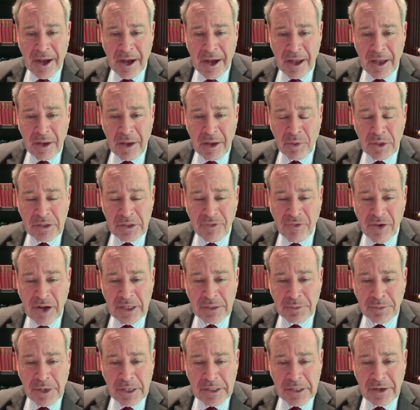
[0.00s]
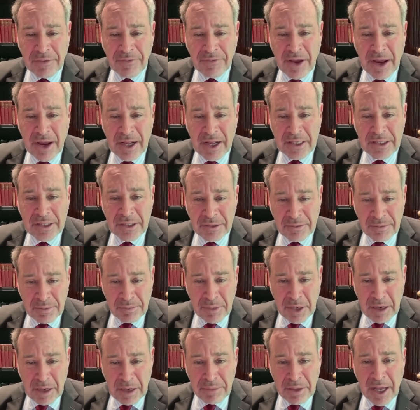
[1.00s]
in which Vice President Vance,
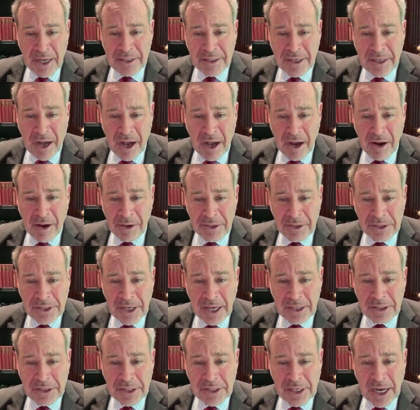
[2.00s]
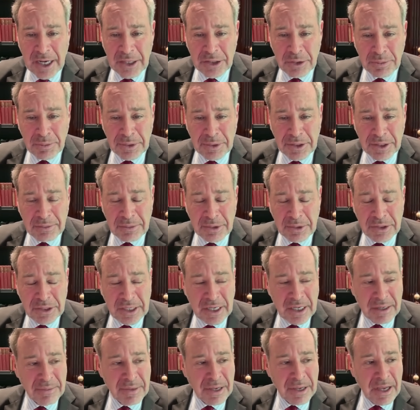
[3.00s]
in black tie, on the stage of the National Building
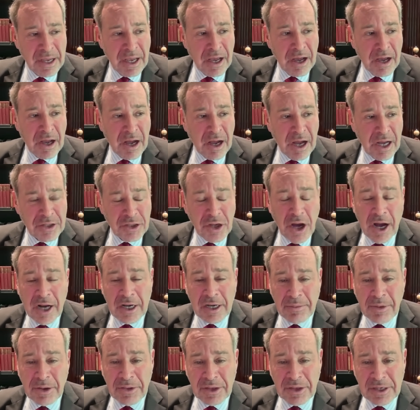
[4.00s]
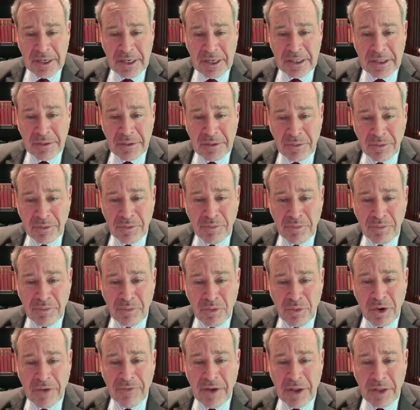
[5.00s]
Museum, talked about the need to
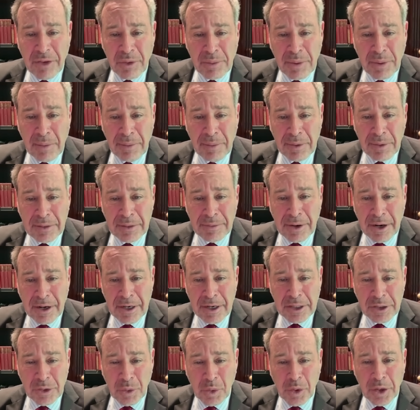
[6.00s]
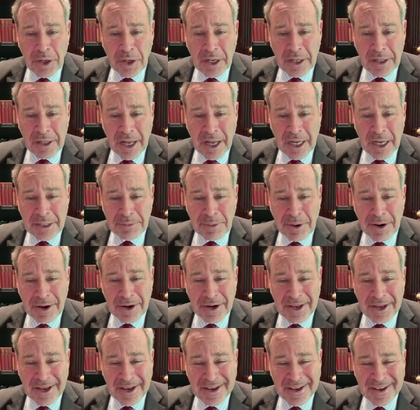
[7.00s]
reinvent the Republican Party as a working class
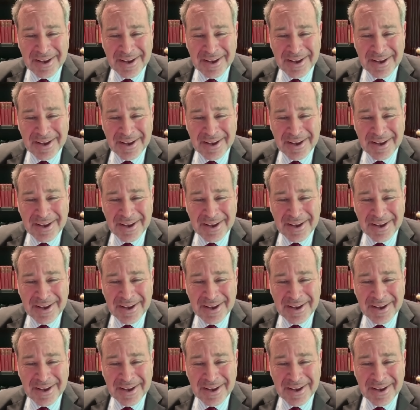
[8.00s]
party